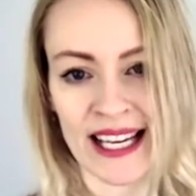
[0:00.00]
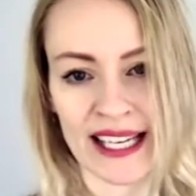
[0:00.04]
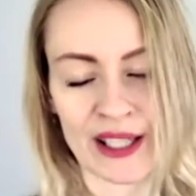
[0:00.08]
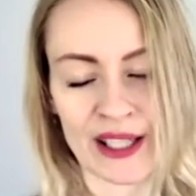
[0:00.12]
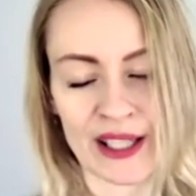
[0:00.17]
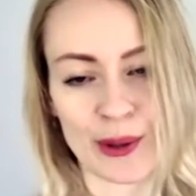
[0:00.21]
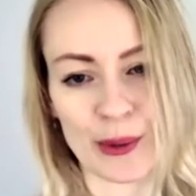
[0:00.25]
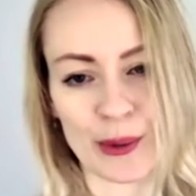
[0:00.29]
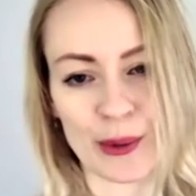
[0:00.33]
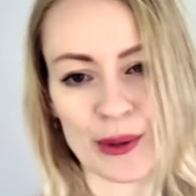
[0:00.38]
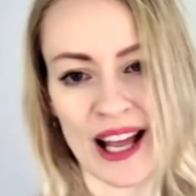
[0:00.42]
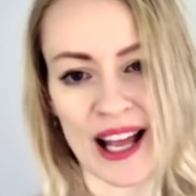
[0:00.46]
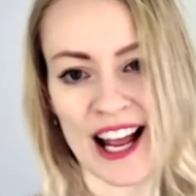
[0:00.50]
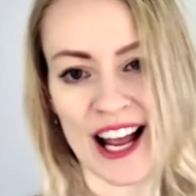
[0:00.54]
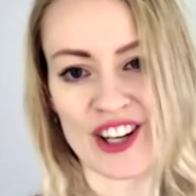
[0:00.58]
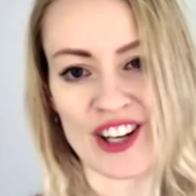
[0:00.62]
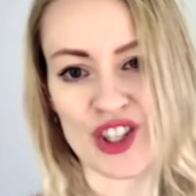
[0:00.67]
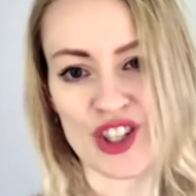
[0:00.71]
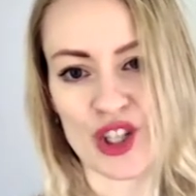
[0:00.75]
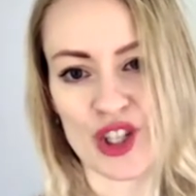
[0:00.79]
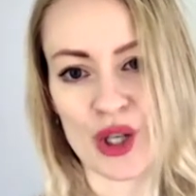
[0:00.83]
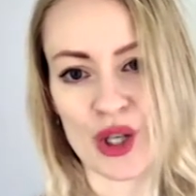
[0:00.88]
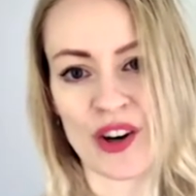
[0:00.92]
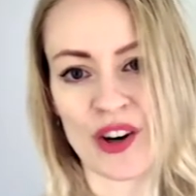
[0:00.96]
in an
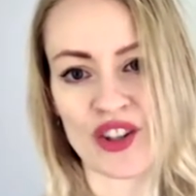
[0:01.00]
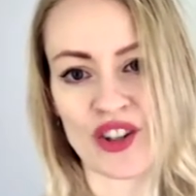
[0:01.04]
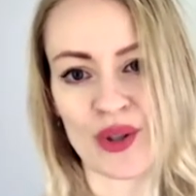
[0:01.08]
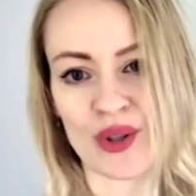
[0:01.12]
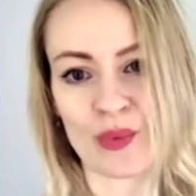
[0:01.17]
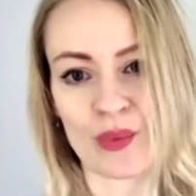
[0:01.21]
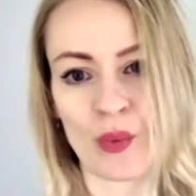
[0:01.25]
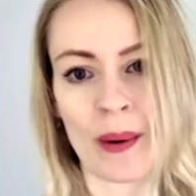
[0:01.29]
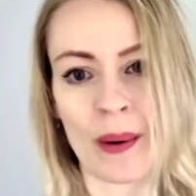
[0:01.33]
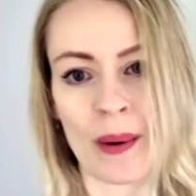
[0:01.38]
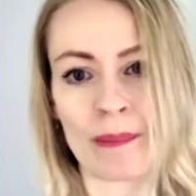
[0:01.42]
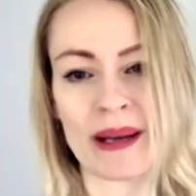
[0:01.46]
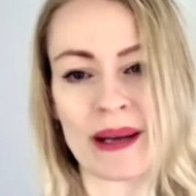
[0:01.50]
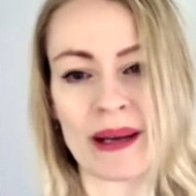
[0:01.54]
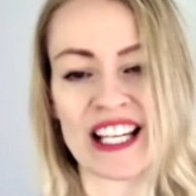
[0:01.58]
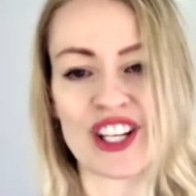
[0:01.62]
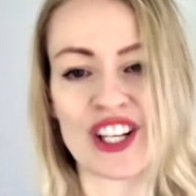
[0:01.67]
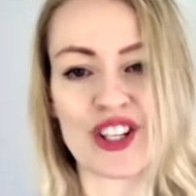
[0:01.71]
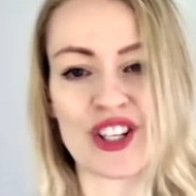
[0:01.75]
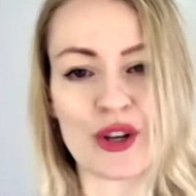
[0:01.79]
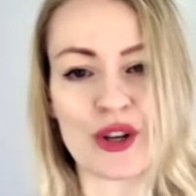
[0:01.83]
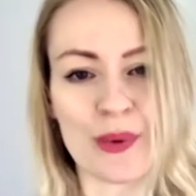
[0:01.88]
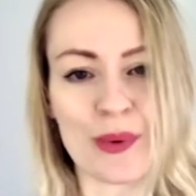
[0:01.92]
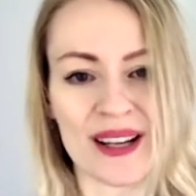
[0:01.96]
all-cash $201
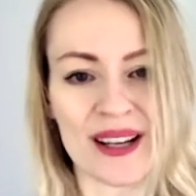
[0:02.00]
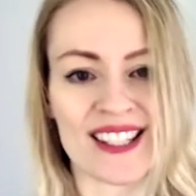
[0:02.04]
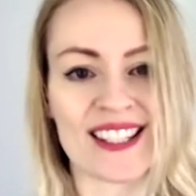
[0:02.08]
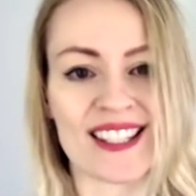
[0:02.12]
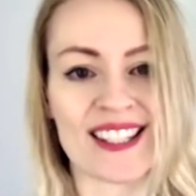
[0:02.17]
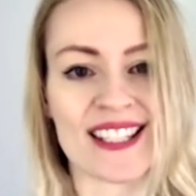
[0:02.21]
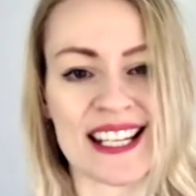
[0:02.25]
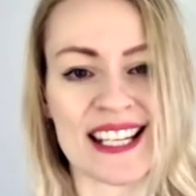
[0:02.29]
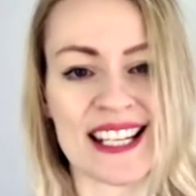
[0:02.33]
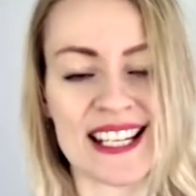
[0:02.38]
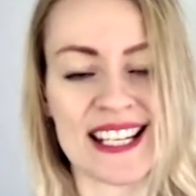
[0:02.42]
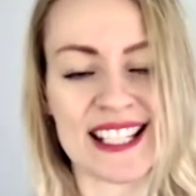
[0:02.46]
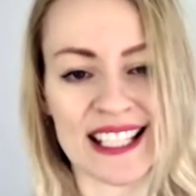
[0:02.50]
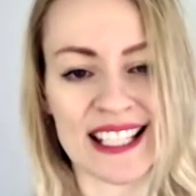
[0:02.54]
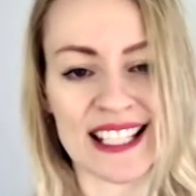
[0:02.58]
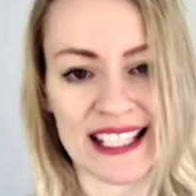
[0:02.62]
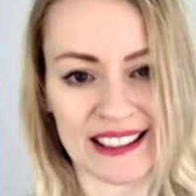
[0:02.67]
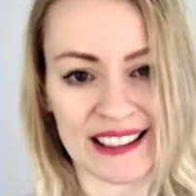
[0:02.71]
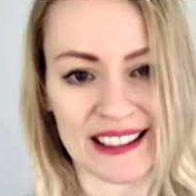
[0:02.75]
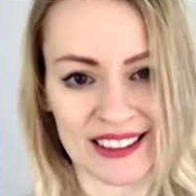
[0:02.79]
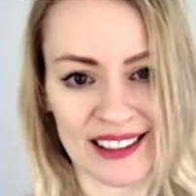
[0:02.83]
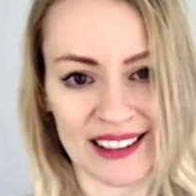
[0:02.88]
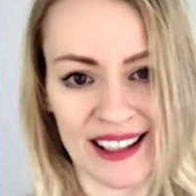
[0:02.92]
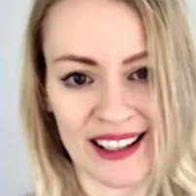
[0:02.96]
million USD
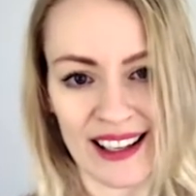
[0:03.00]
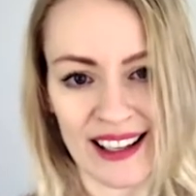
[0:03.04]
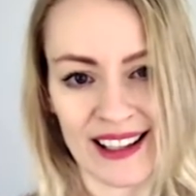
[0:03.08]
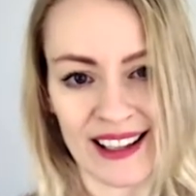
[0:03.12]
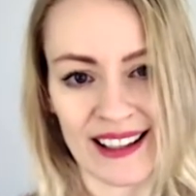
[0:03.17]
deal.